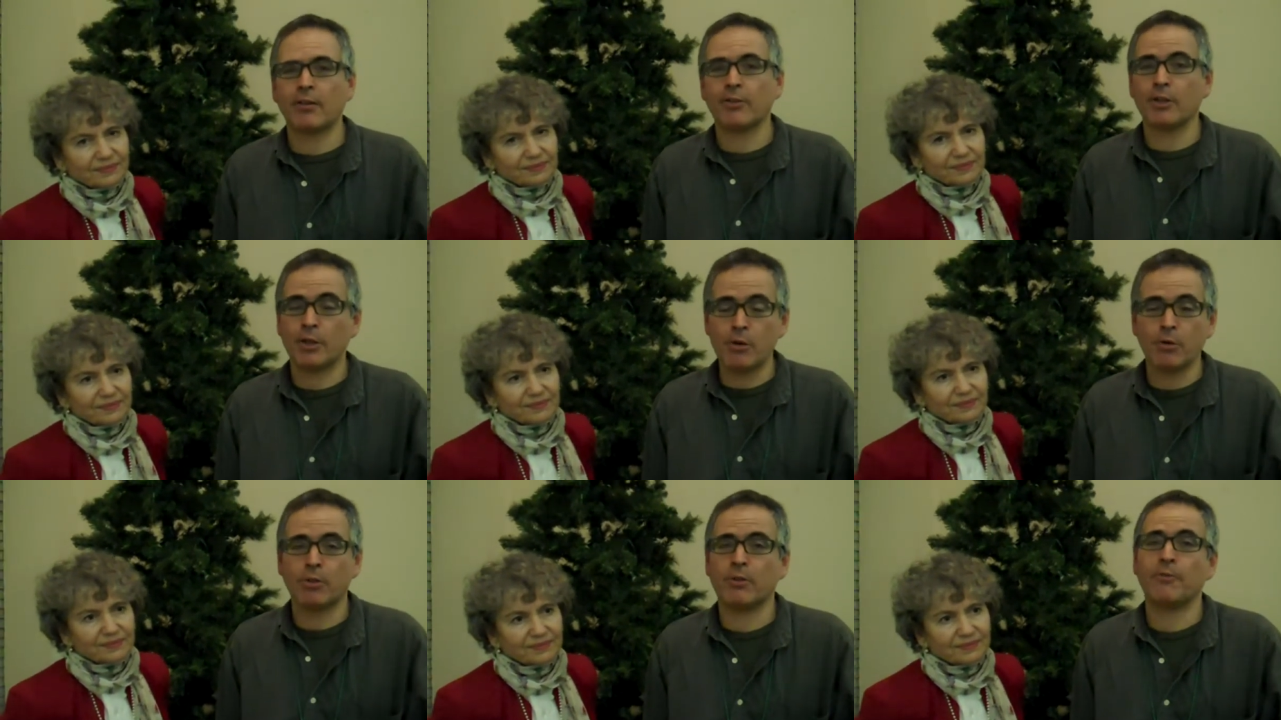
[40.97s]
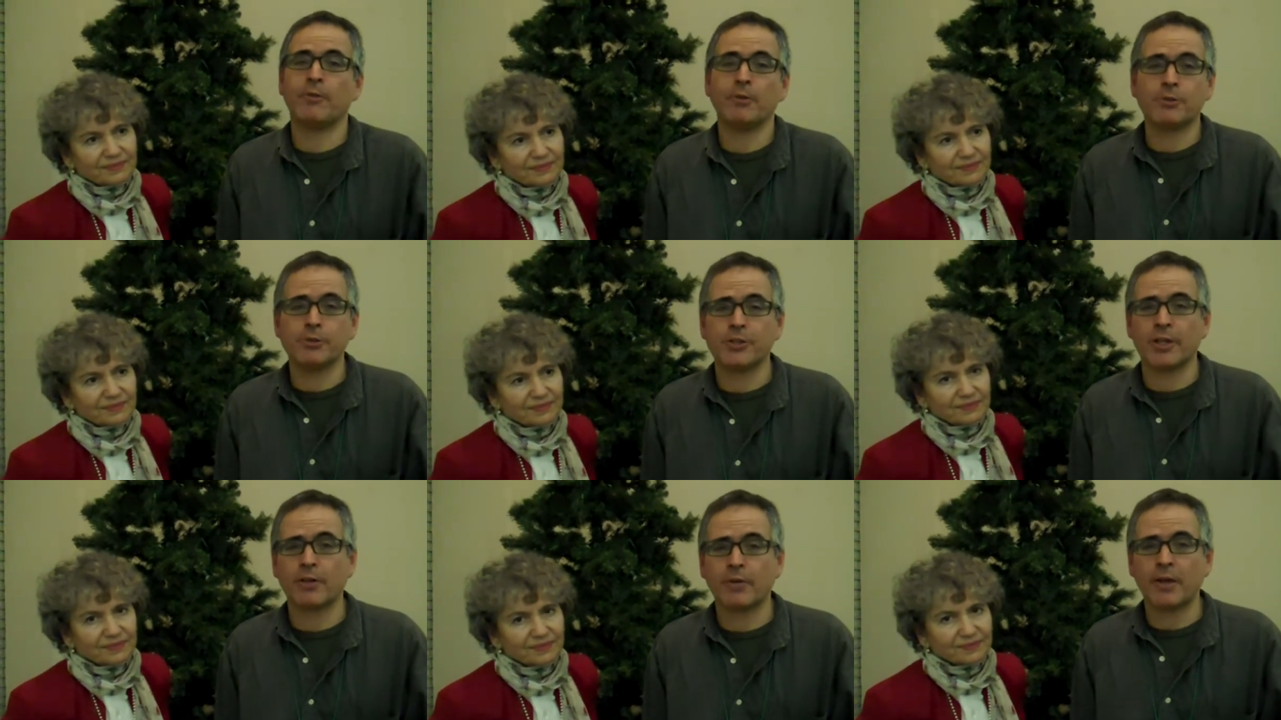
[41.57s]
Speaker 1: the youth and future
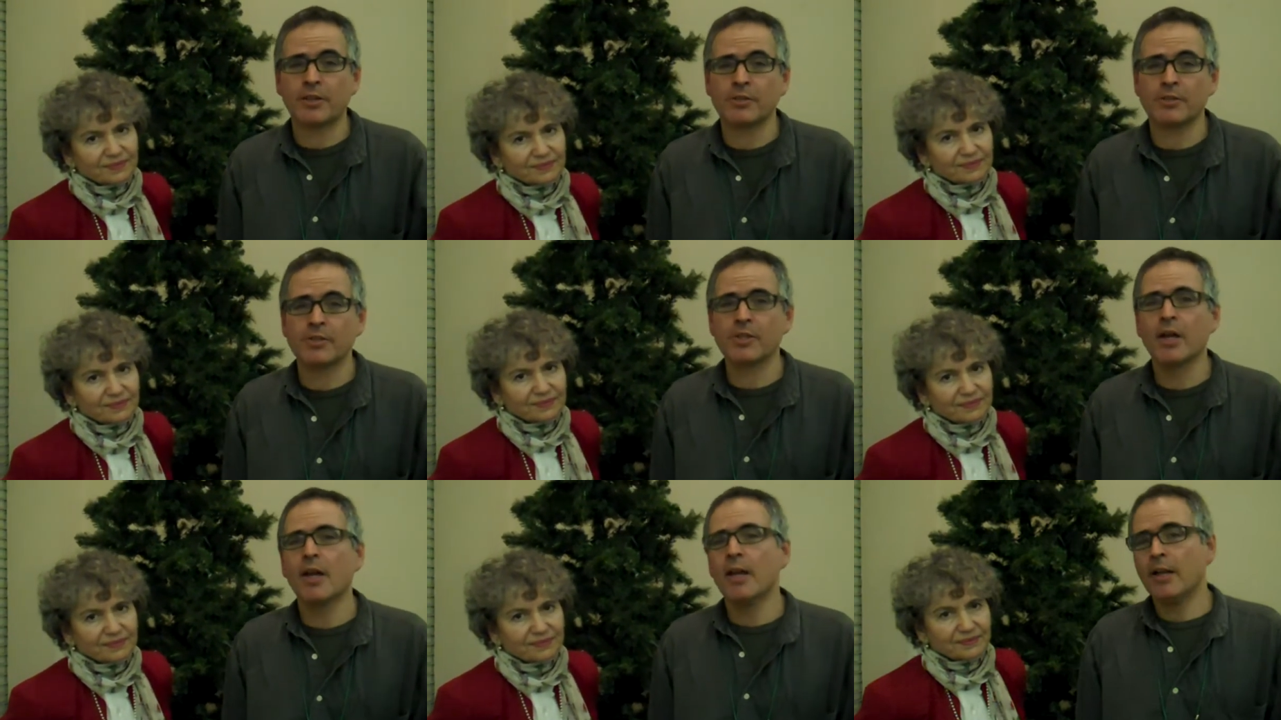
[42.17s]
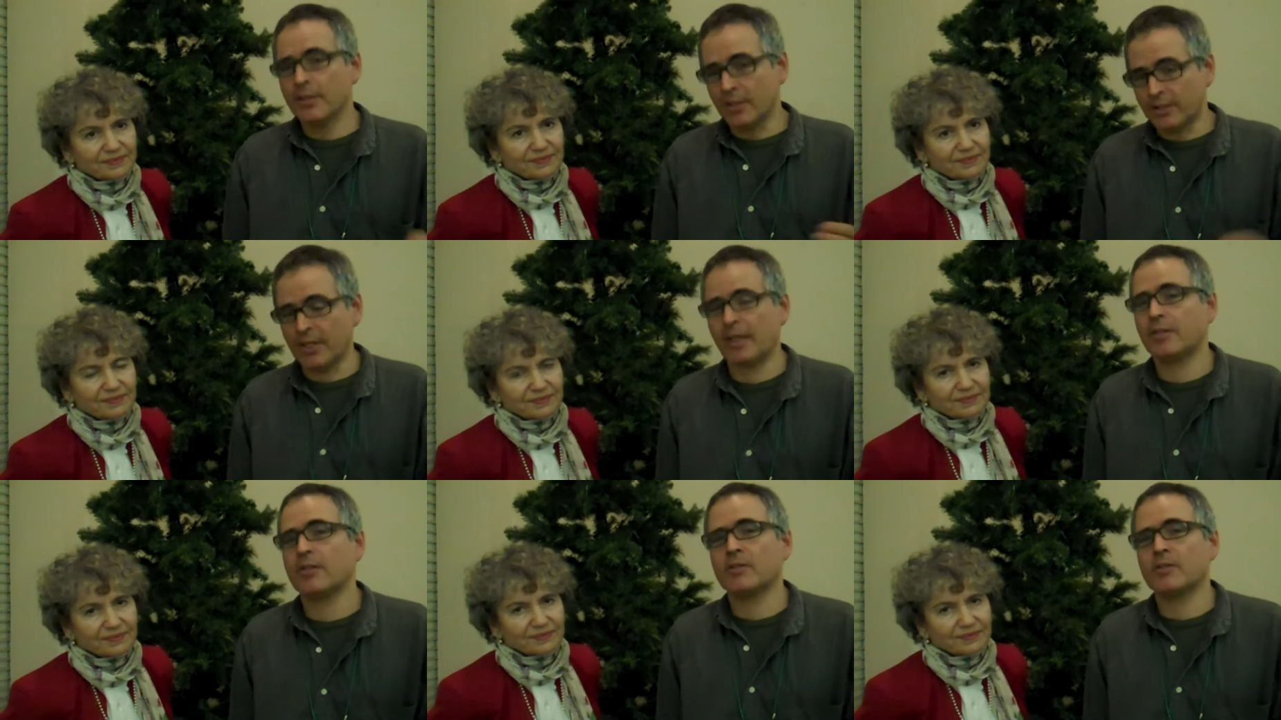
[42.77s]
generations, to take the